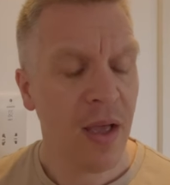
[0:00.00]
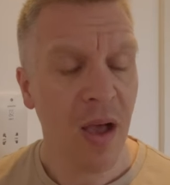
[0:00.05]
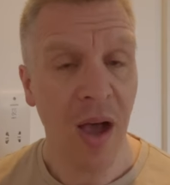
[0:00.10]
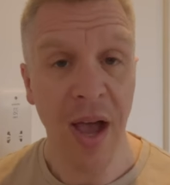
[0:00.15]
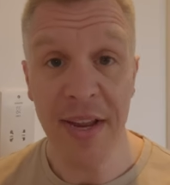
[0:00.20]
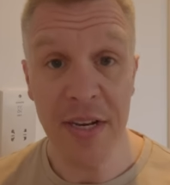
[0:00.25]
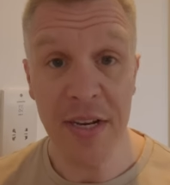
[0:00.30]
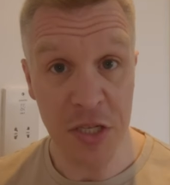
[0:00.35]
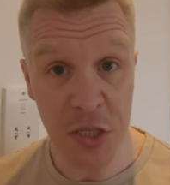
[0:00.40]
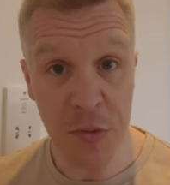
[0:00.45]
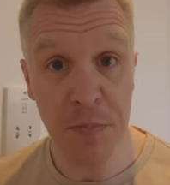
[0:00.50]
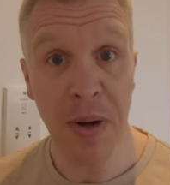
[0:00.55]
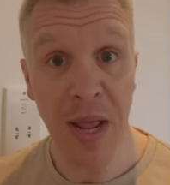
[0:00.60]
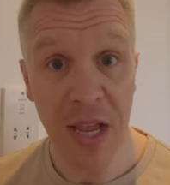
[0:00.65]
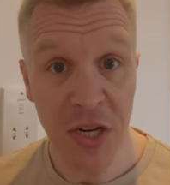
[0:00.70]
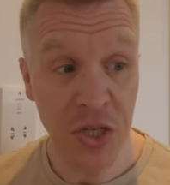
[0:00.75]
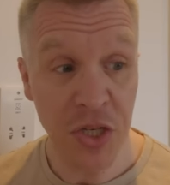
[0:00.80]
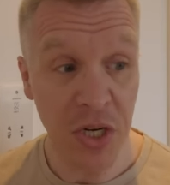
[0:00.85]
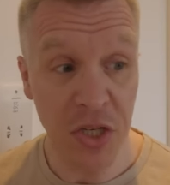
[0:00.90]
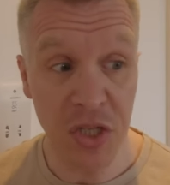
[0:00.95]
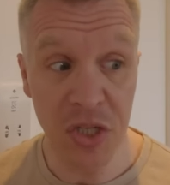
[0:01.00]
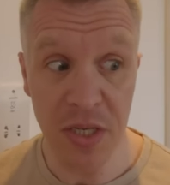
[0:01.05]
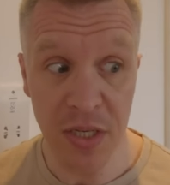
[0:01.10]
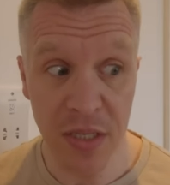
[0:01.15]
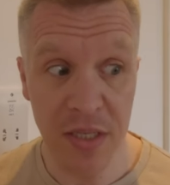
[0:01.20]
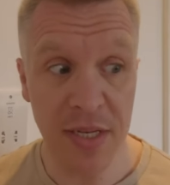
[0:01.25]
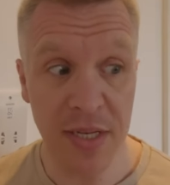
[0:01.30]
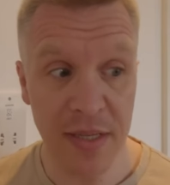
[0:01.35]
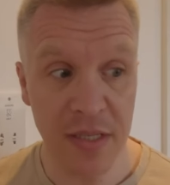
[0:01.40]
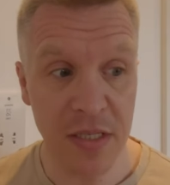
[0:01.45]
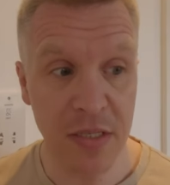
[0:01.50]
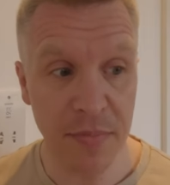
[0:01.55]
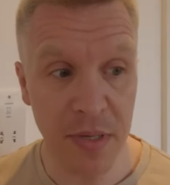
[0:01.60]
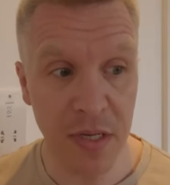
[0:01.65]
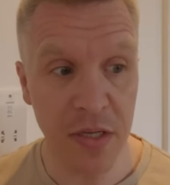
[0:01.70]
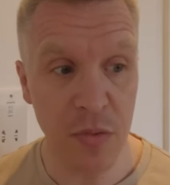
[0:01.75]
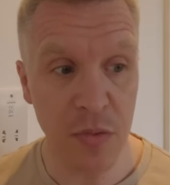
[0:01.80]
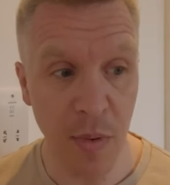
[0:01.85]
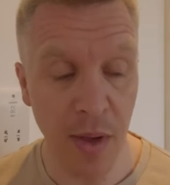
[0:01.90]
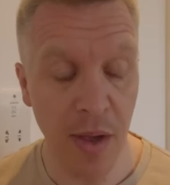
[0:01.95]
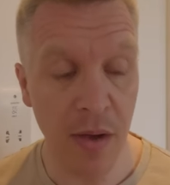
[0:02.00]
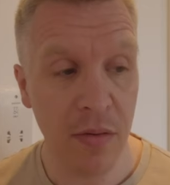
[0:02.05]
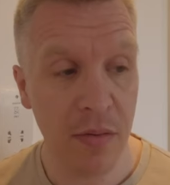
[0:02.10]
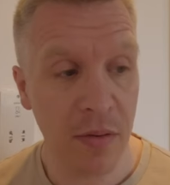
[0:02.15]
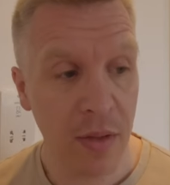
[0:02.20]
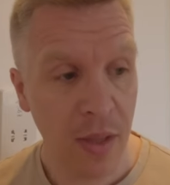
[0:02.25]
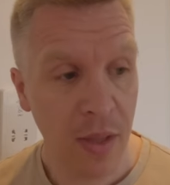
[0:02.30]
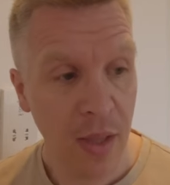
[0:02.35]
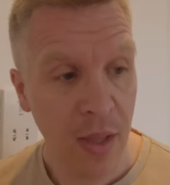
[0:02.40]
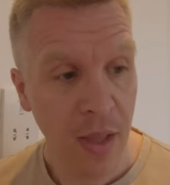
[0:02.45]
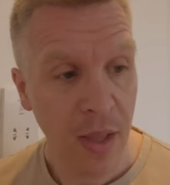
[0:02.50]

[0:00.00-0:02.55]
I had a splash actually sent to me as well.